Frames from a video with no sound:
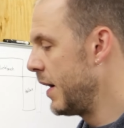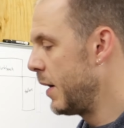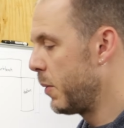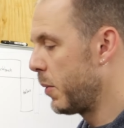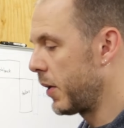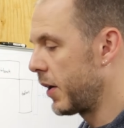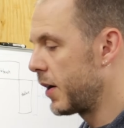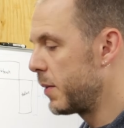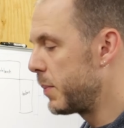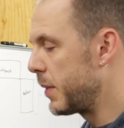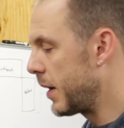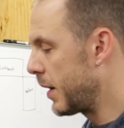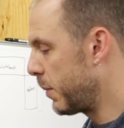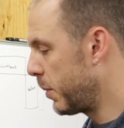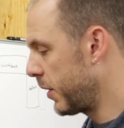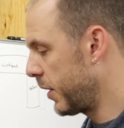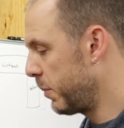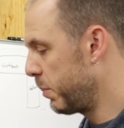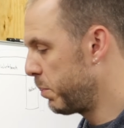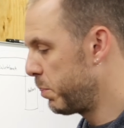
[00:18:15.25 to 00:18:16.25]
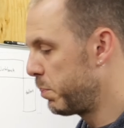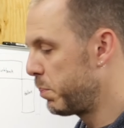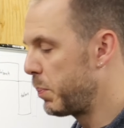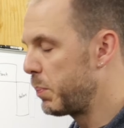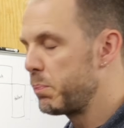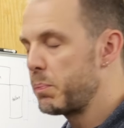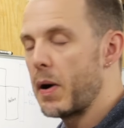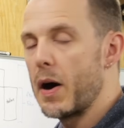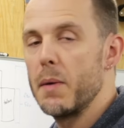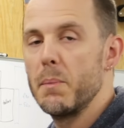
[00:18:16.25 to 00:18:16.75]
We're gonna be able to
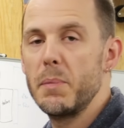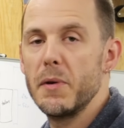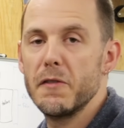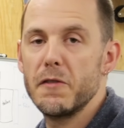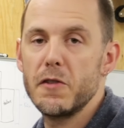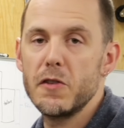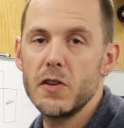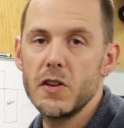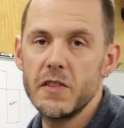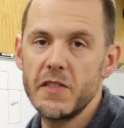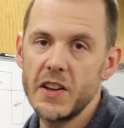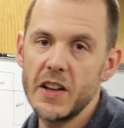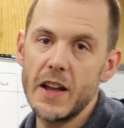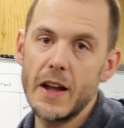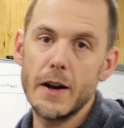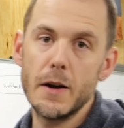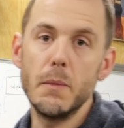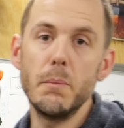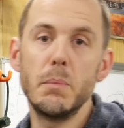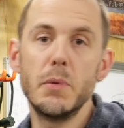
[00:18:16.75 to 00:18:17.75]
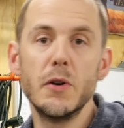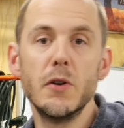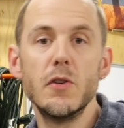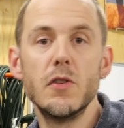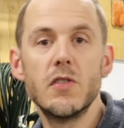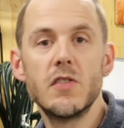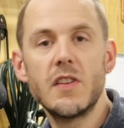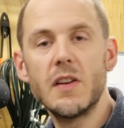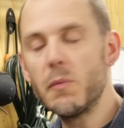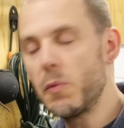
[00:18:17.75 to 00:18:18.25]
pump it full of a lot of
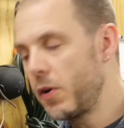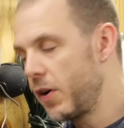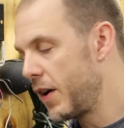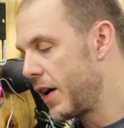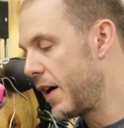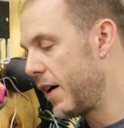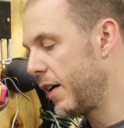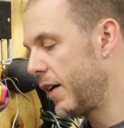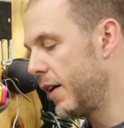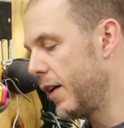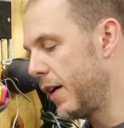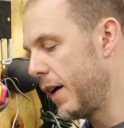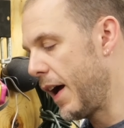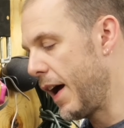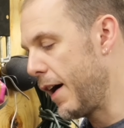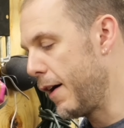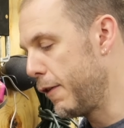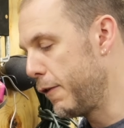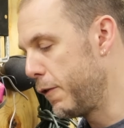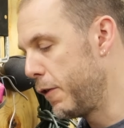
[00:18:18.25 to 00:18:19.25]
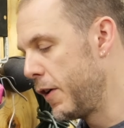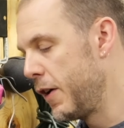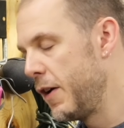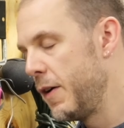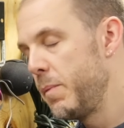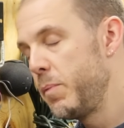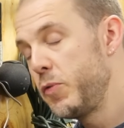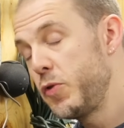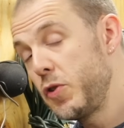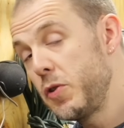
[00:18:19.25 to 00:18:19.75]
boost and we're not gonna have
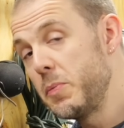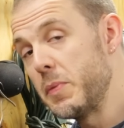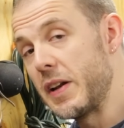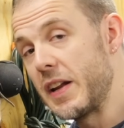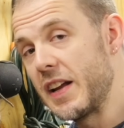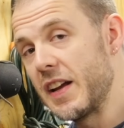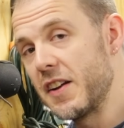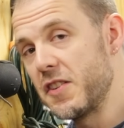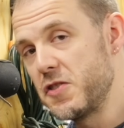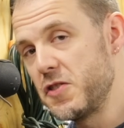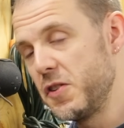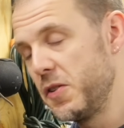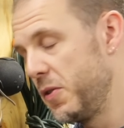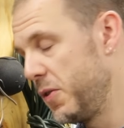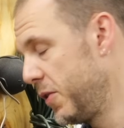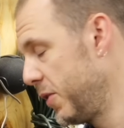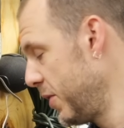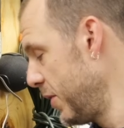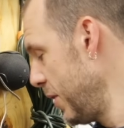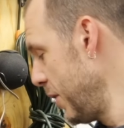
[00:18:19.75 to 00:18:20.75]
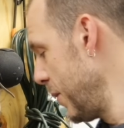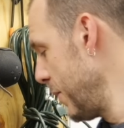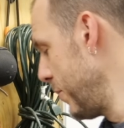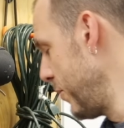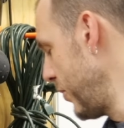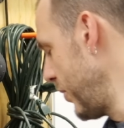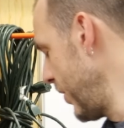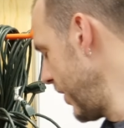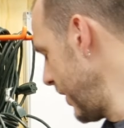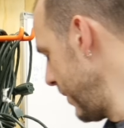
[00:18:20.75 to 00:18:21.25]
too many issues,
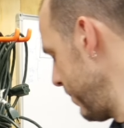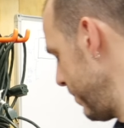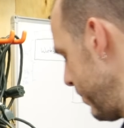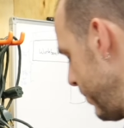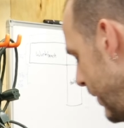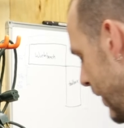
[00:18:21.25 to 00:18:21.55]
hopefully.